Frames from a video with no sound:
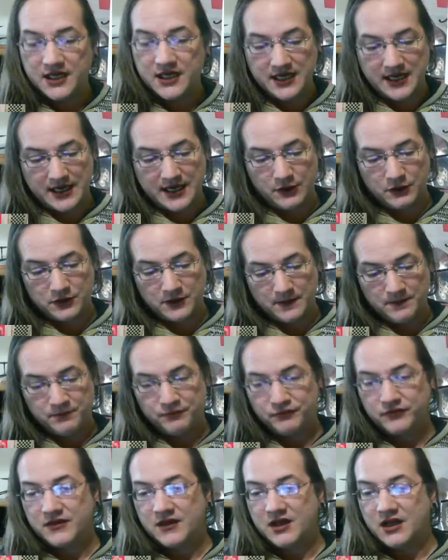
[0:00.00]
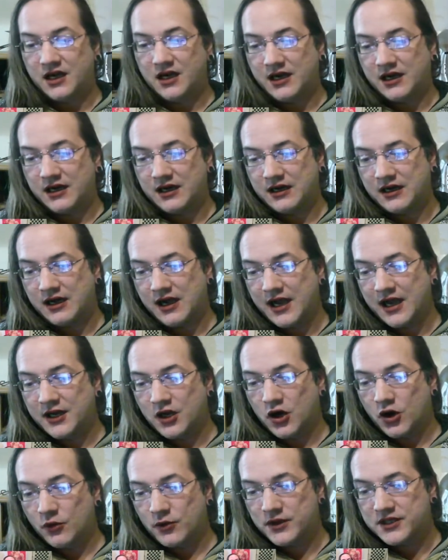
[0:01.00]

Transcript: out. I always